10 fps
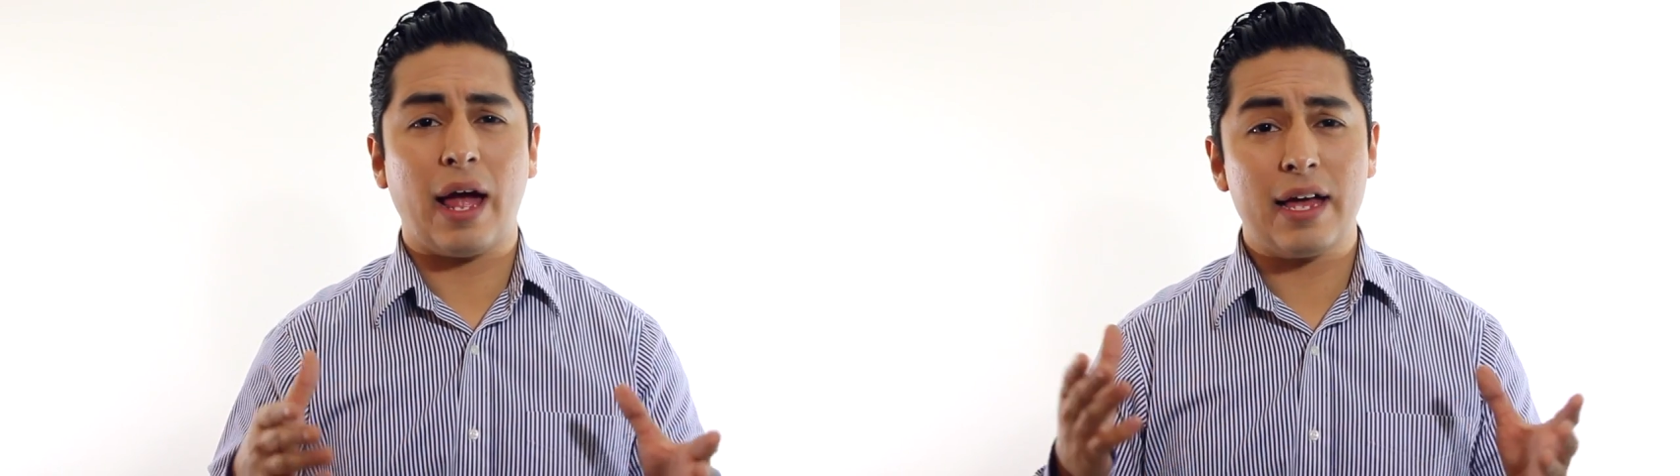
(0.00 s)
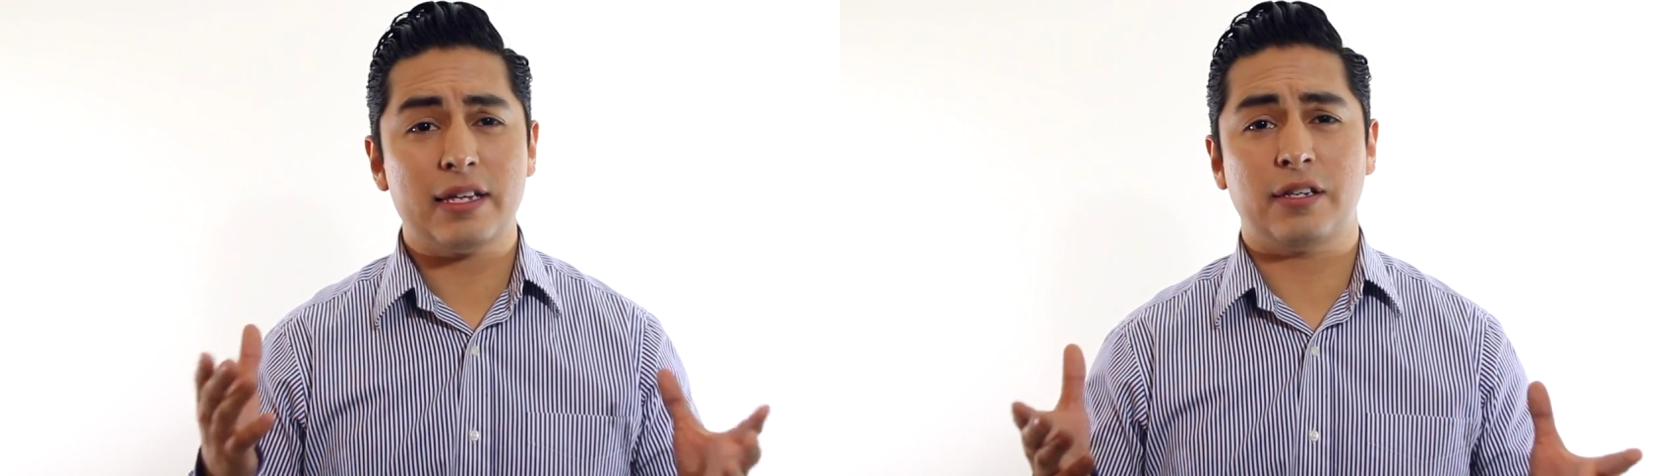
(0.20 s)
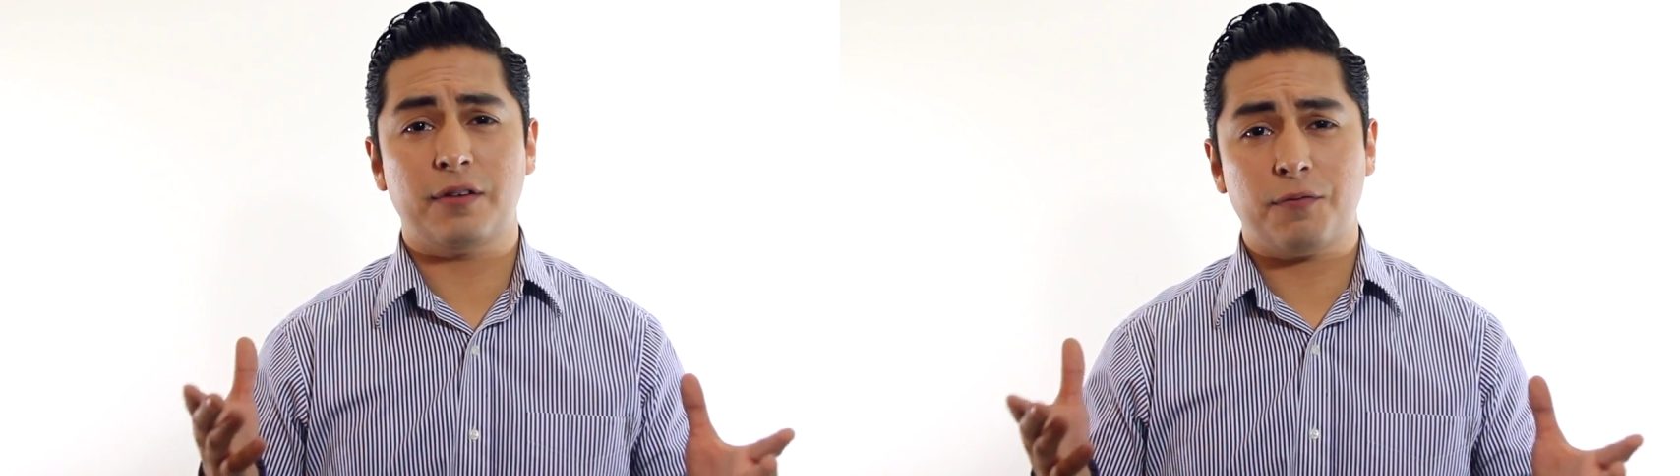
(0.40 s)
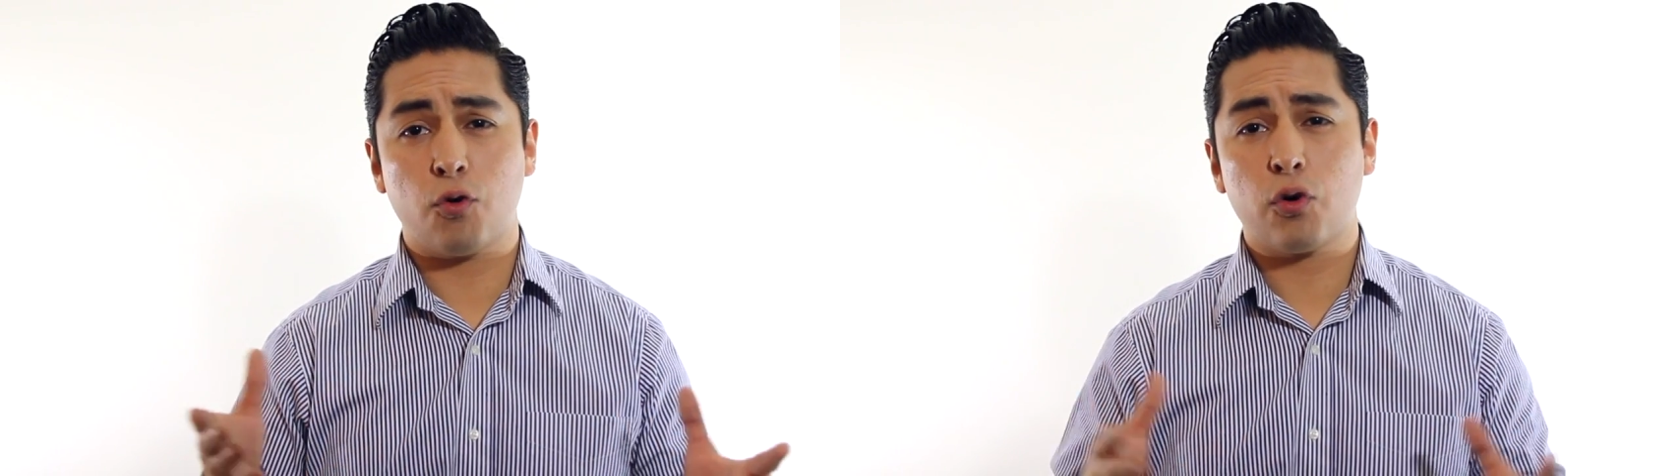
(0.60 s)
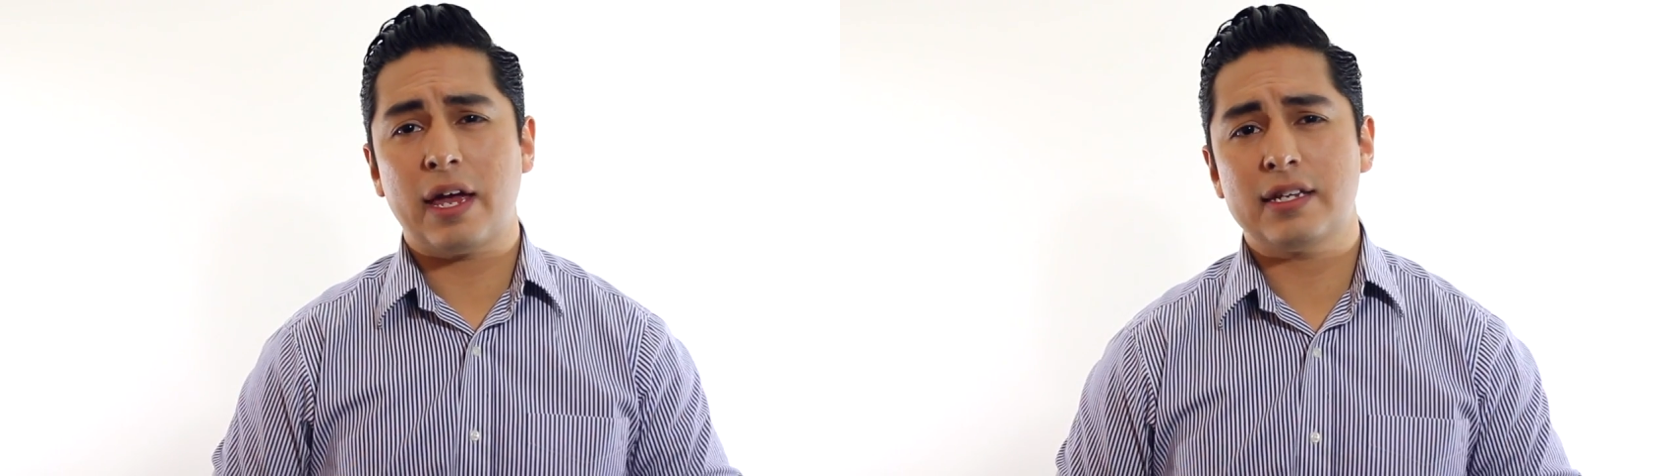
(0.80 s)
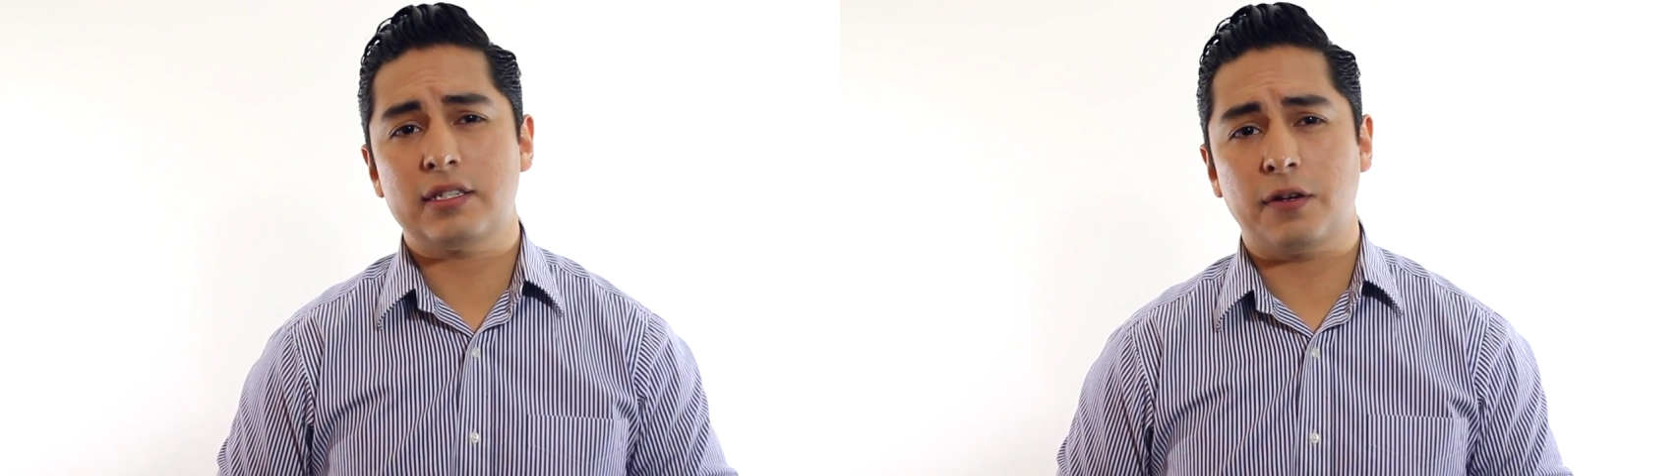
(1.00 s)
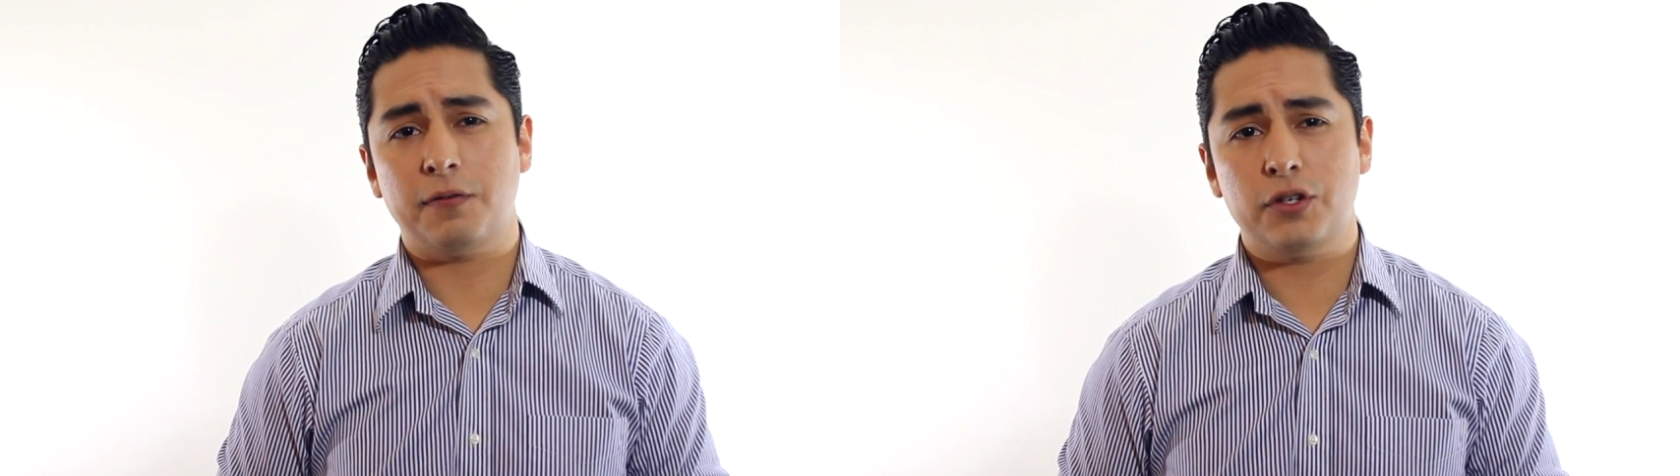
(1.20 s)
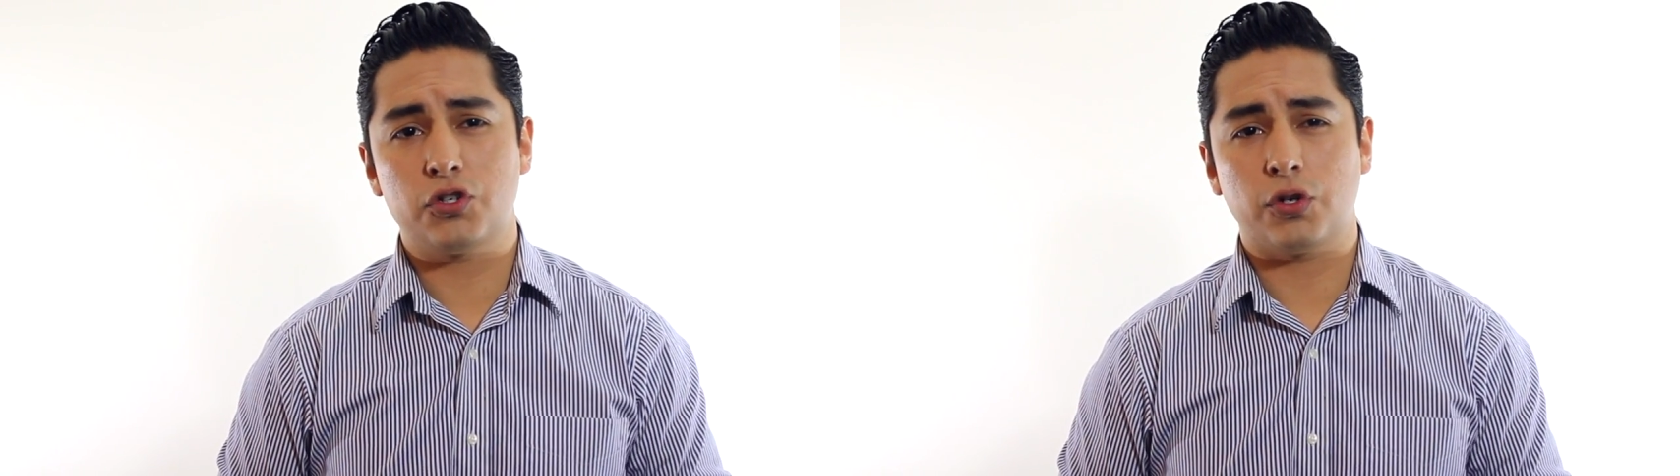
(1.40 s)
has a forecasting
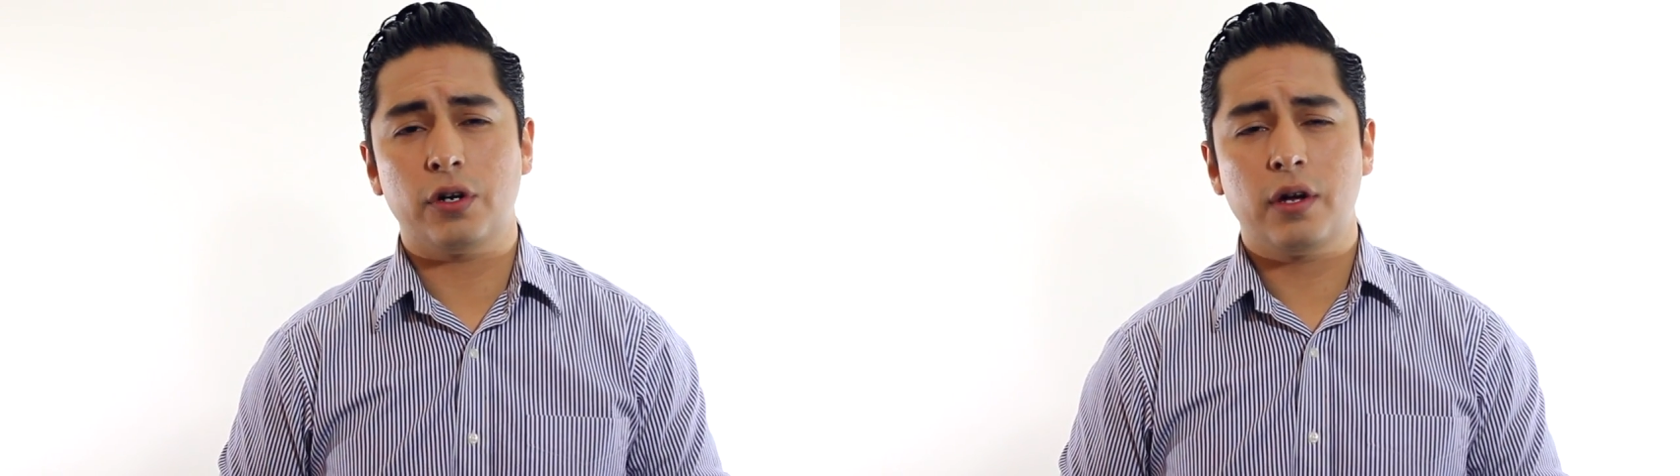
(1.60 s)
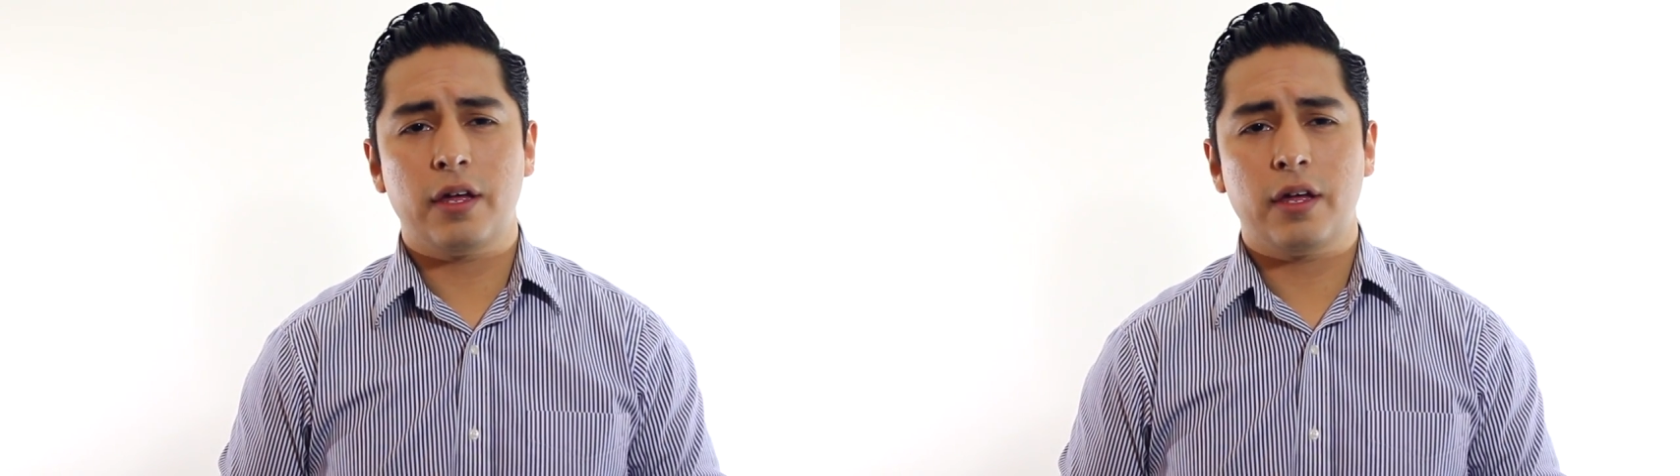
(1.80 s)
feature